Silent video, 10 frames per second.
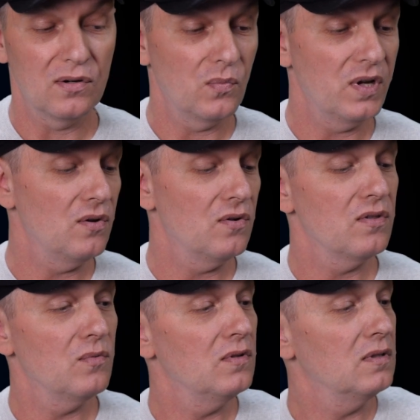where you are
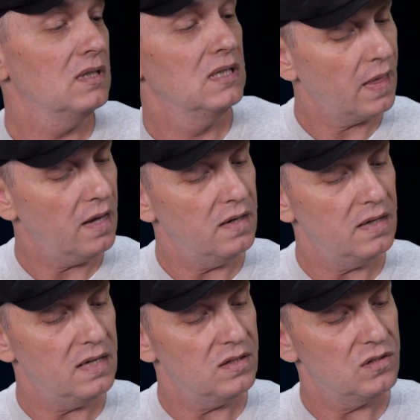in the world, and
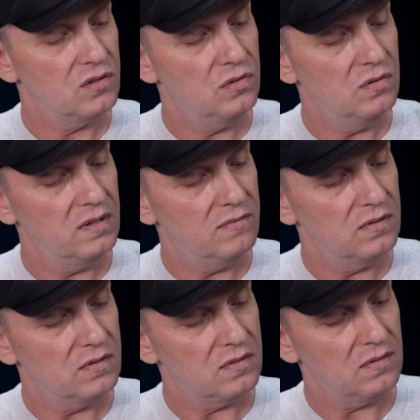it has 2
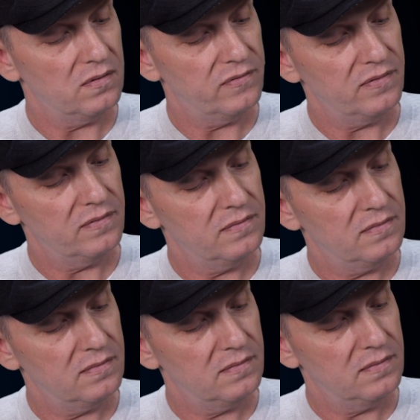levels of
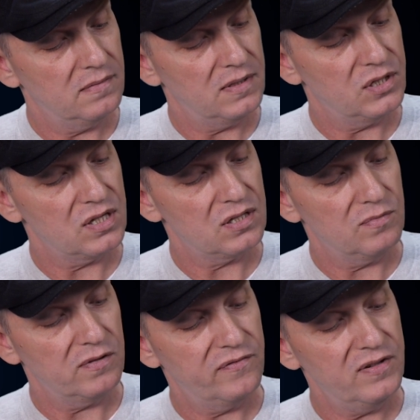
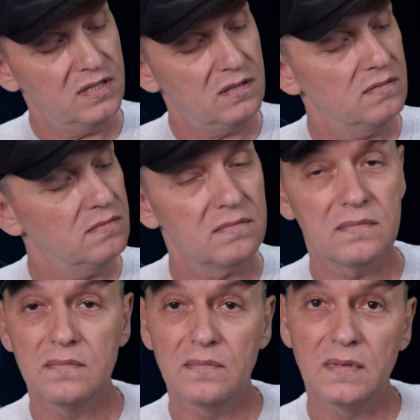adjustable feet,
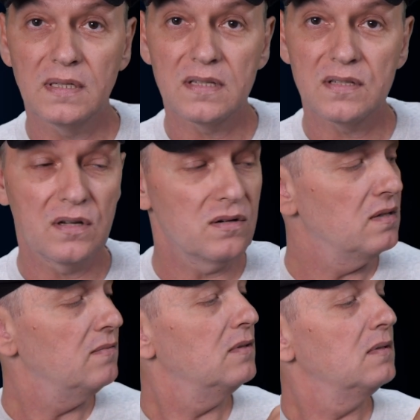a nice low
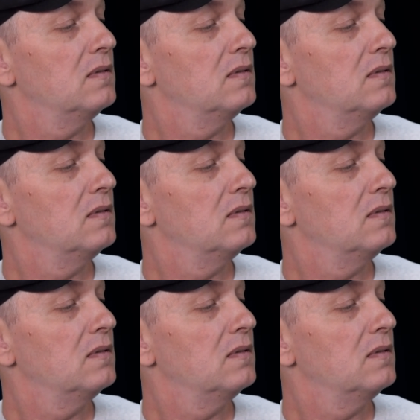level